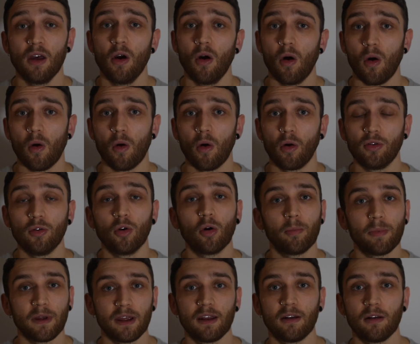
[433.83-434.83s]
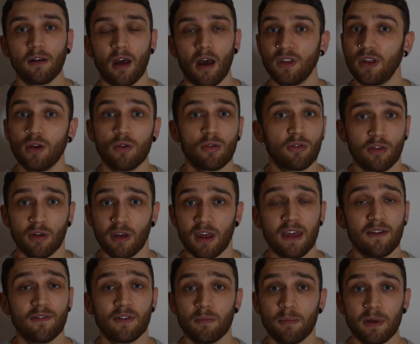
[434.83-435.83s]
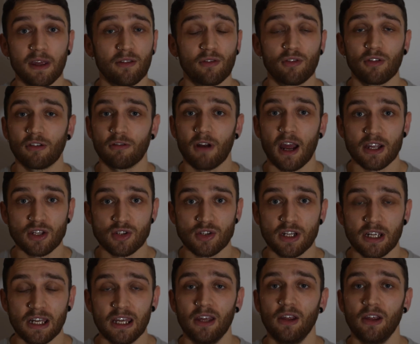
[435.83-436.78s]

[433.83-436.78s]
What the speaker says: or not being used to even being stretched.